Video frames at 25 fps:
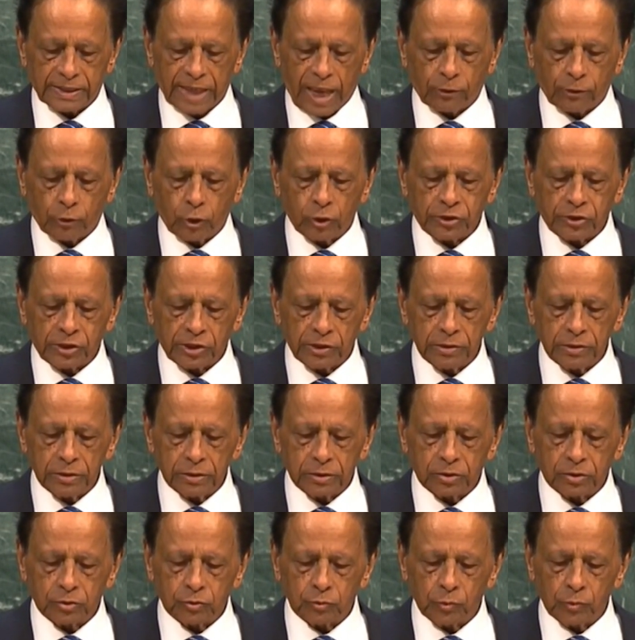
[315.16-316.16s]
The
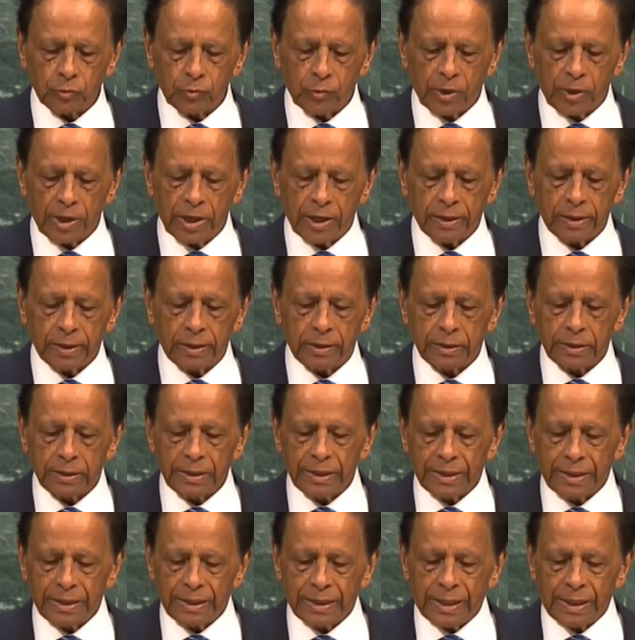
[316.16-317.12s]
Chagosians were